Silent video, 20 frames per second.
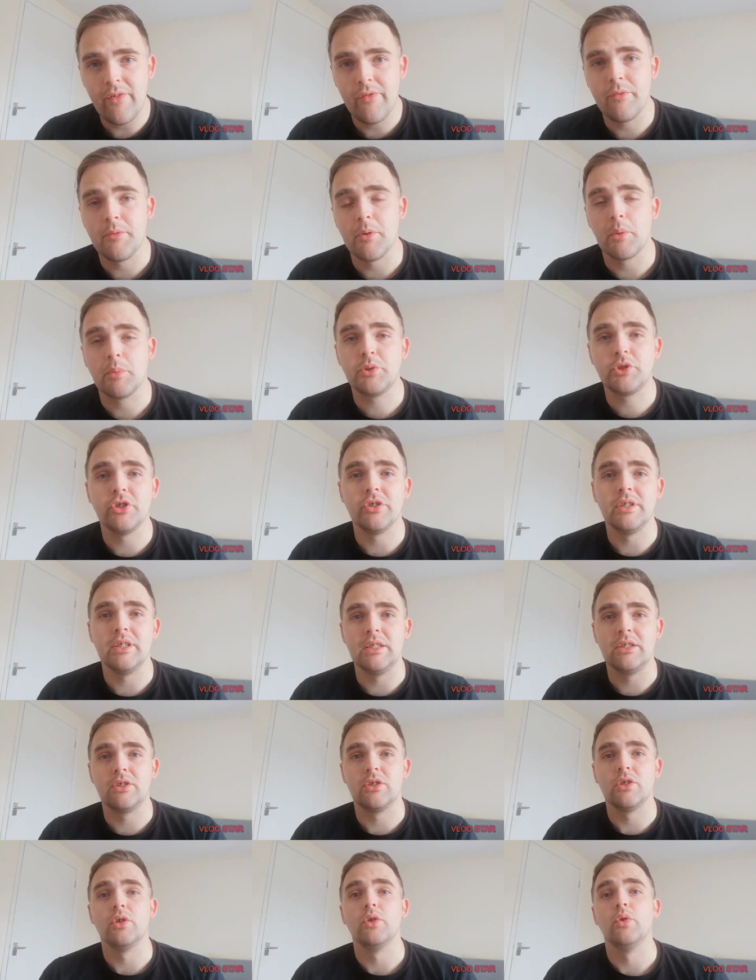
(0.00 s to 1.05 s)
him the
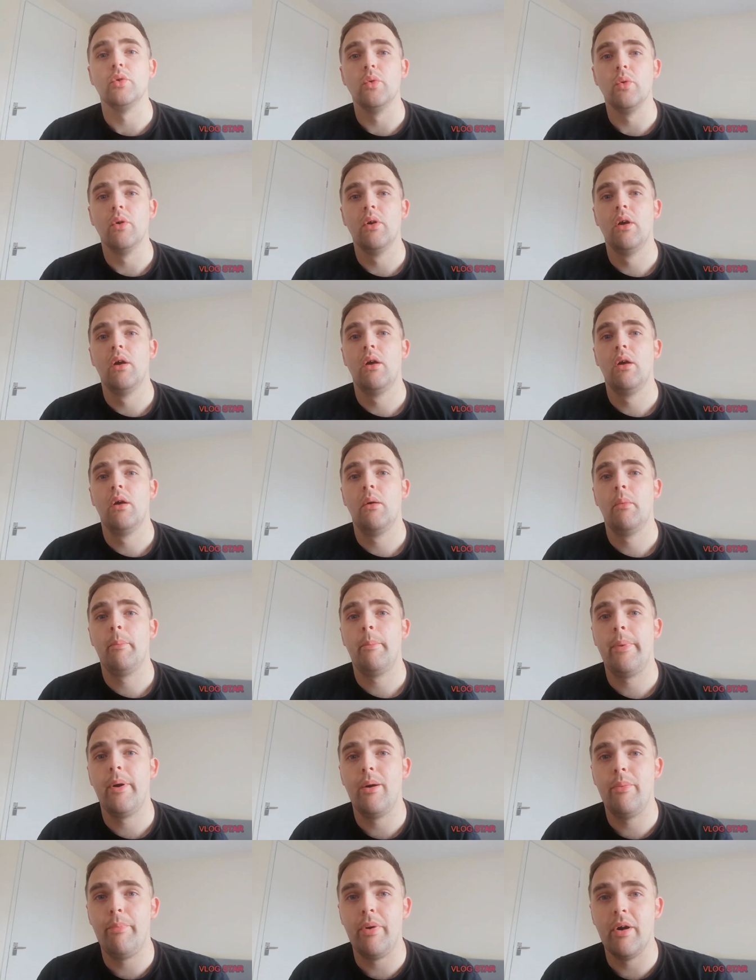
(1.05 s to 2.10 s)
opportunity to
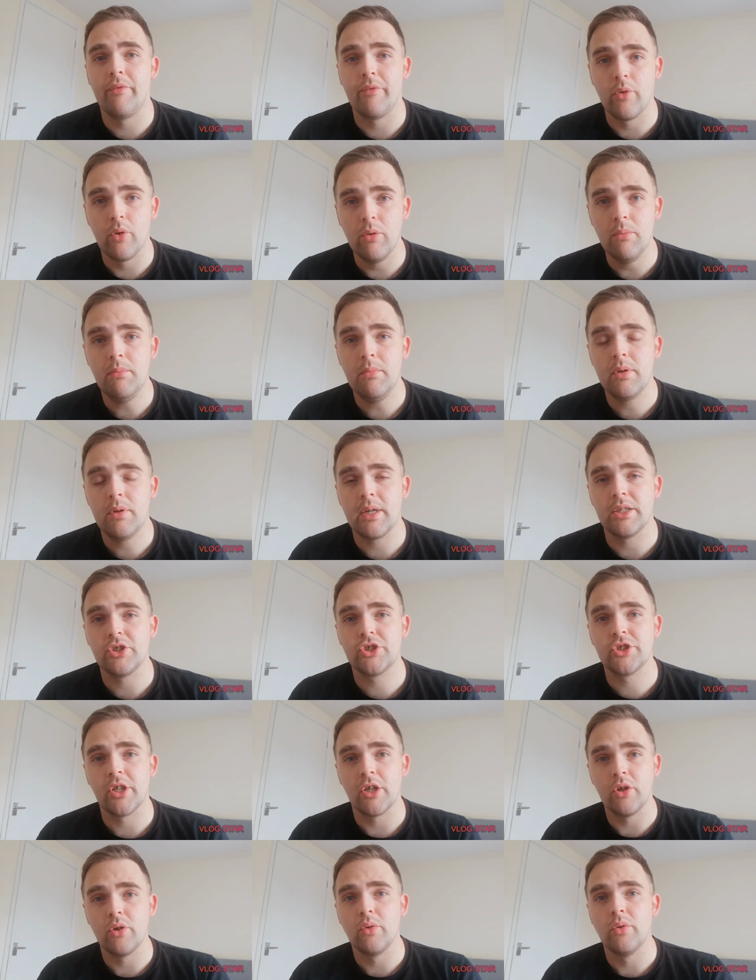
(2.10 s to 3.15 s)
perform and
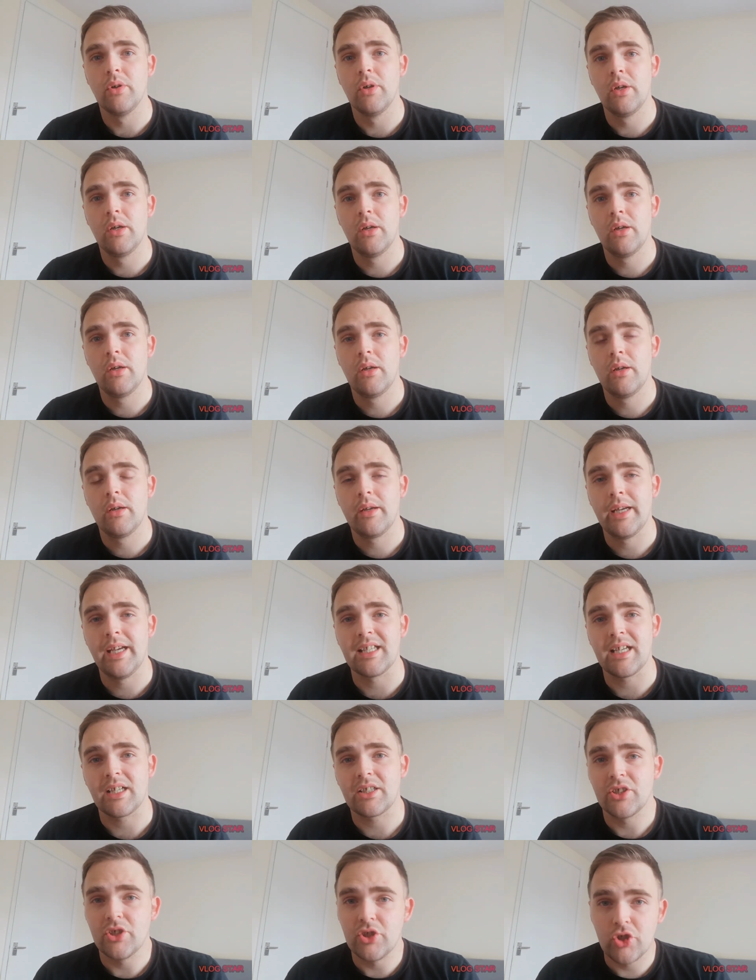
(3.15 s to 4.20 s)
show
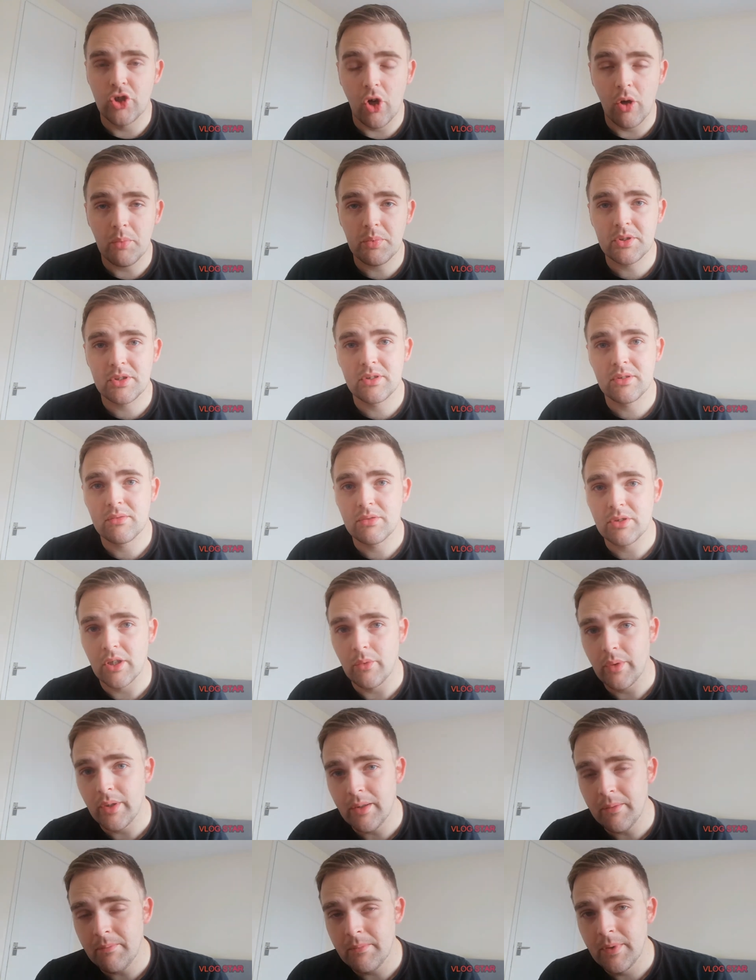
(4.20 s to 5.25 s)
his acting chops so
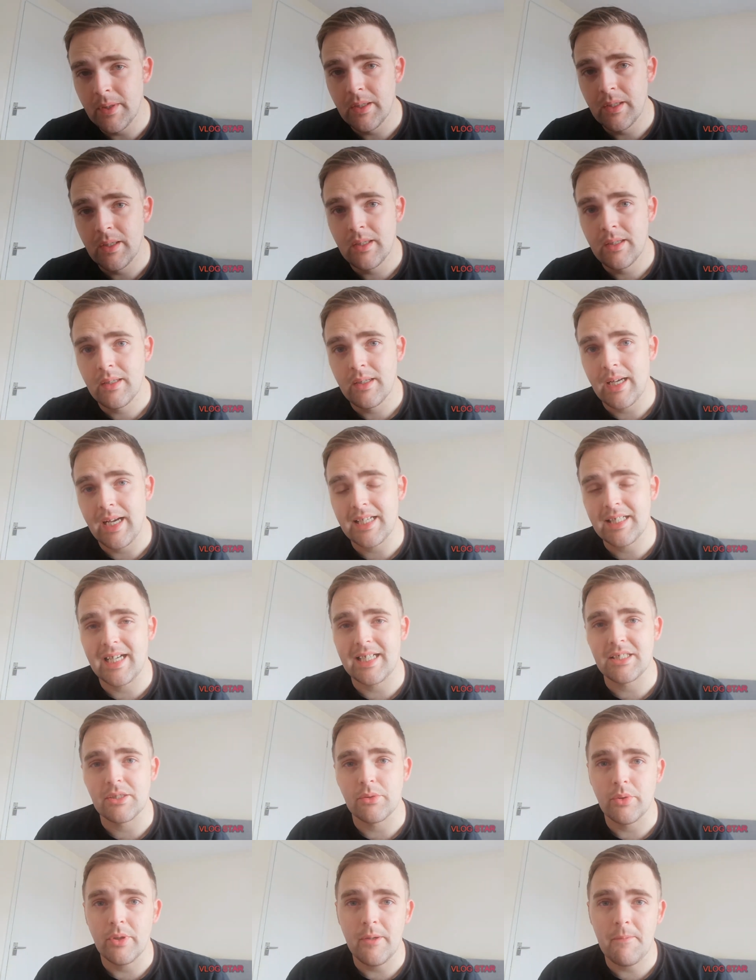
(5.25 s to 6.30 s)
well.
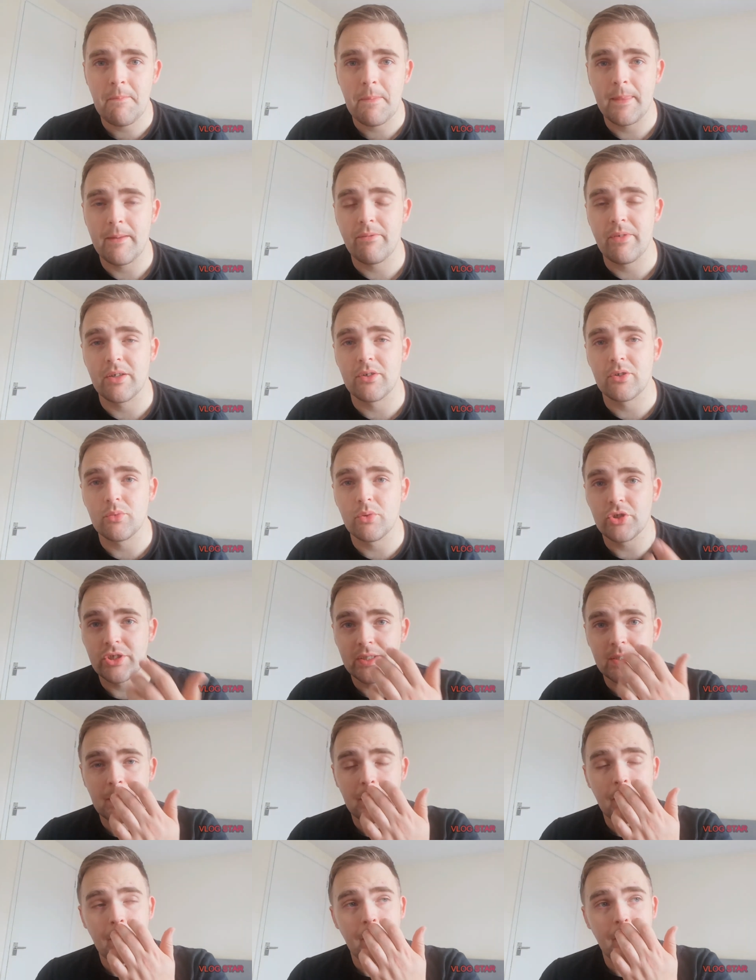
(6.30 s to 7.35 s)
As it were. In fact, I was
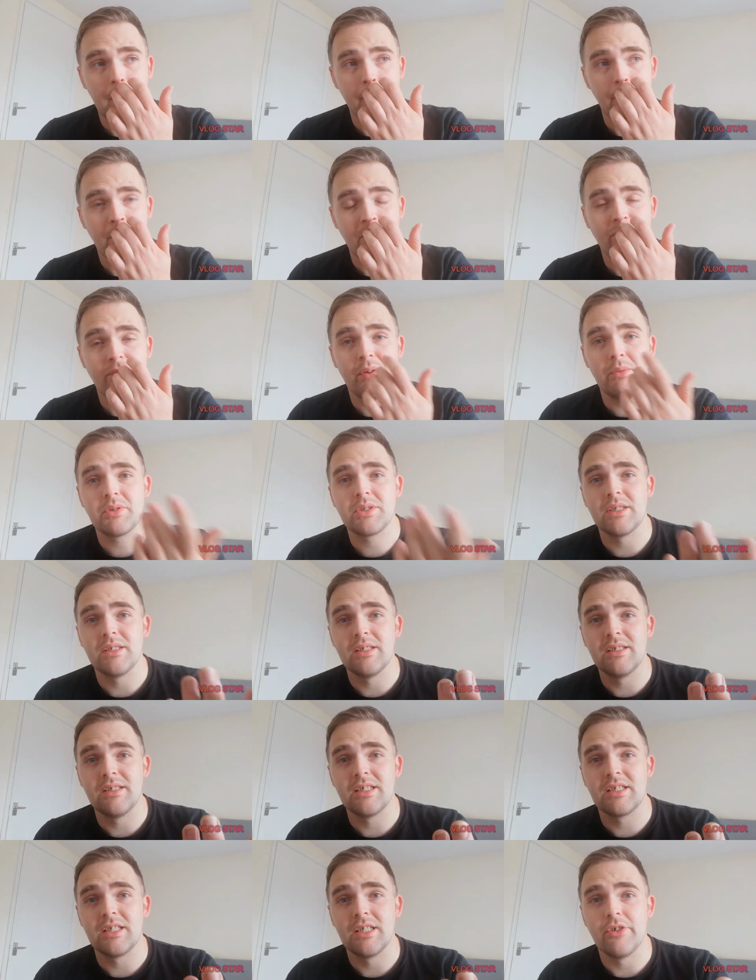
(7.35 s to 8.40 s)
watching, if you've ever
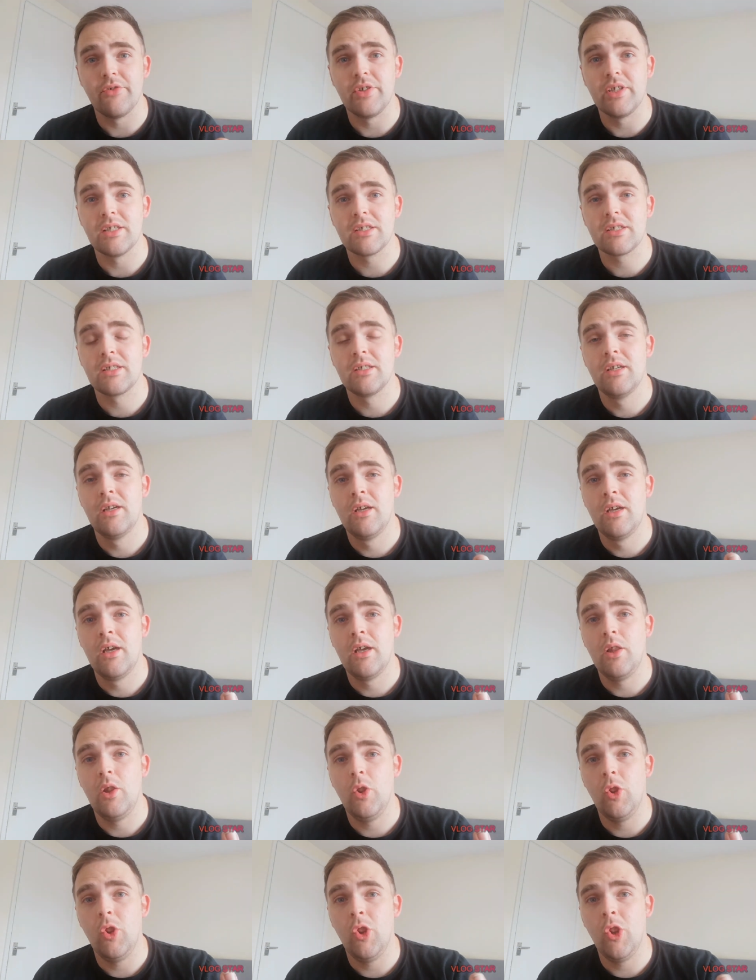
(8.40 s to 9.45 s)
seen the series
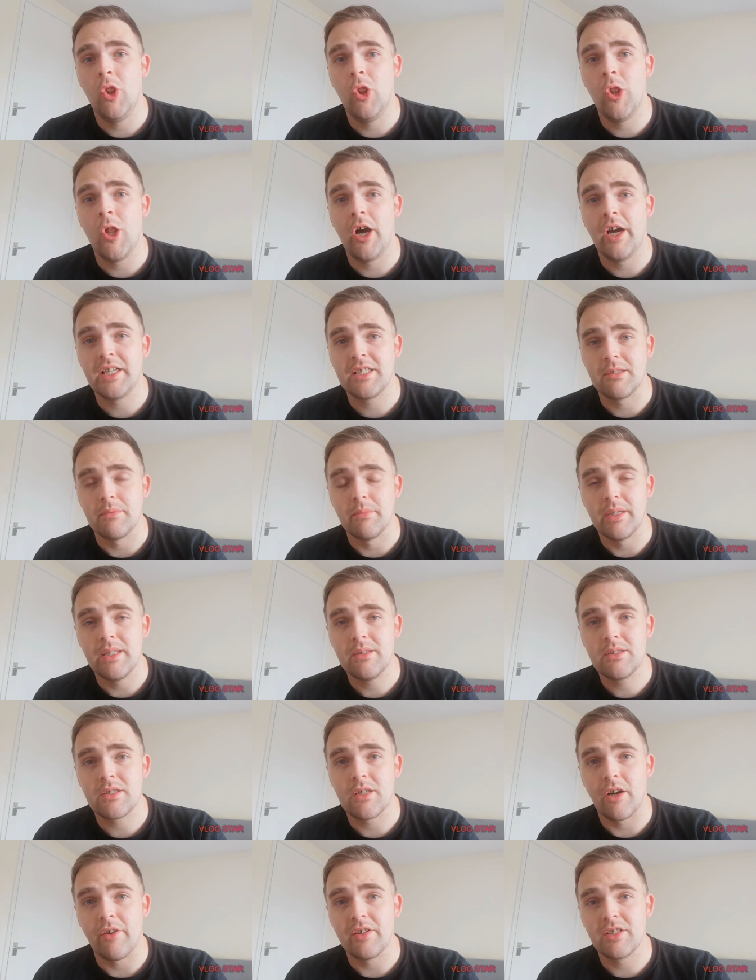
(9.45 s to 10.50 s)
Lie to Me,
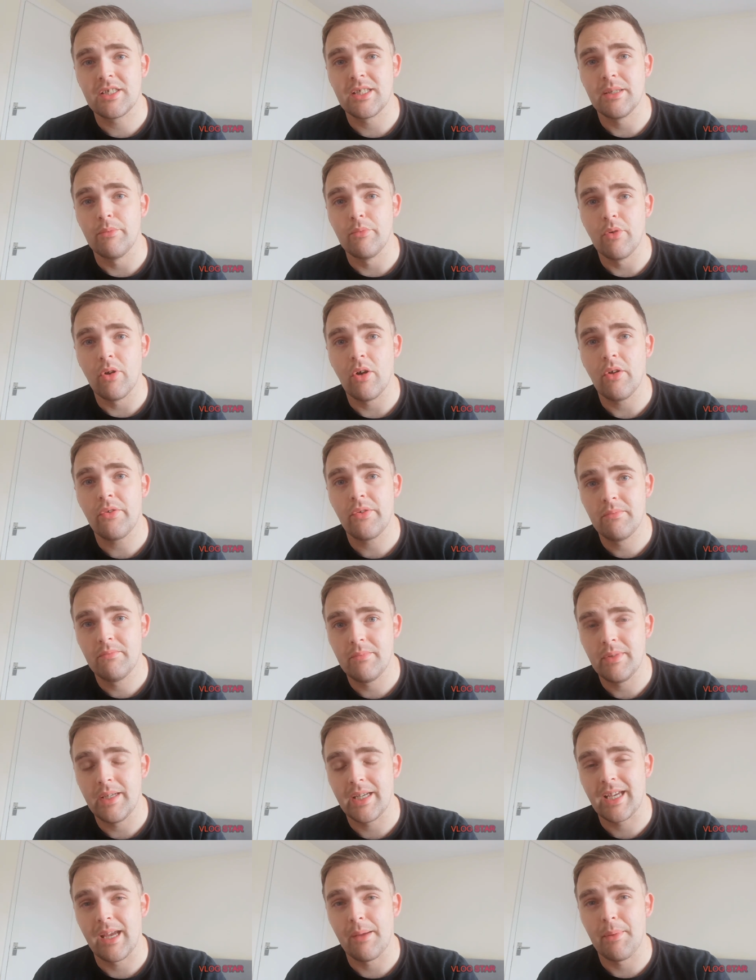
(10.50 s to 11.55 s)
starring Tim Roth,
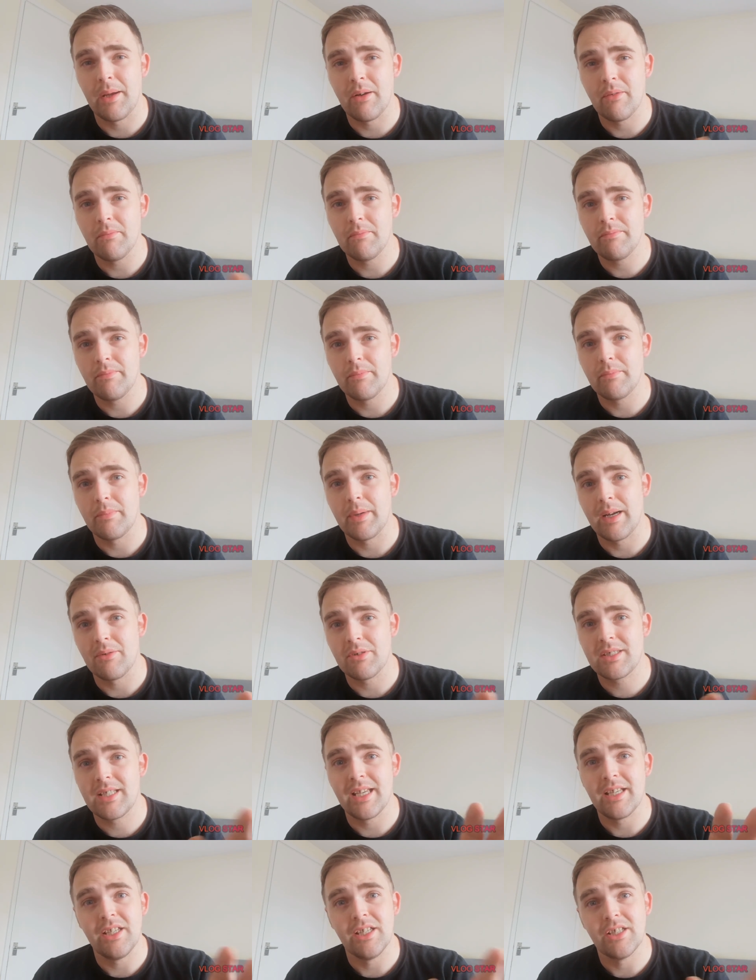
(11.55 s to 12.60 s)
it came out
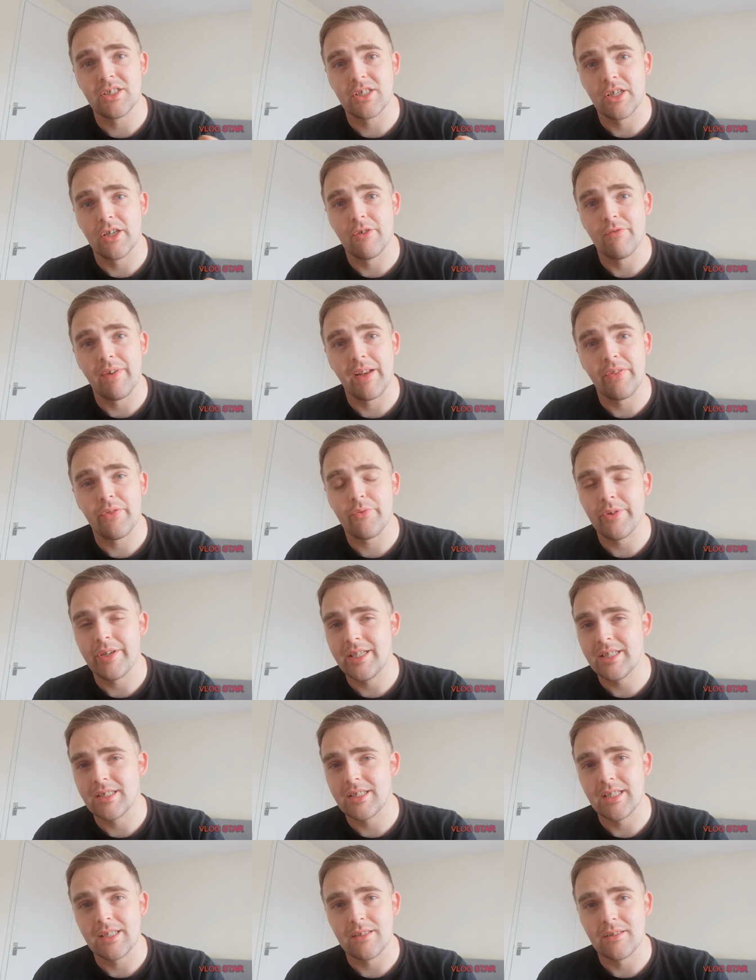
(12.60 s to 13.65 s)
about 10 years ago, ran
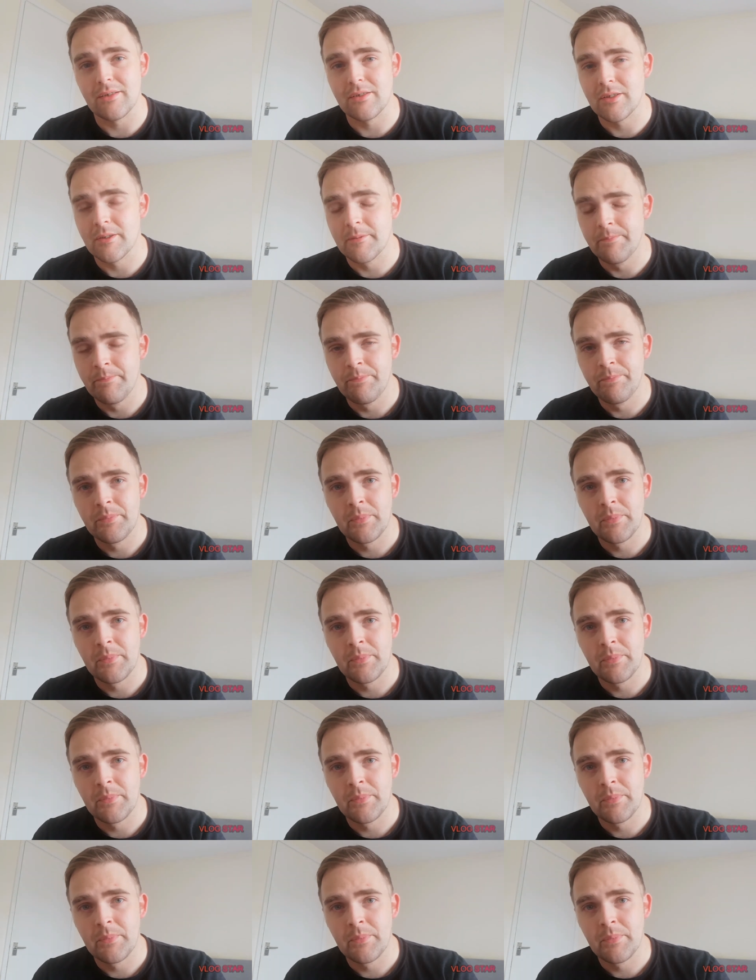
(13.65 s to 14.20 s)
3 seasons,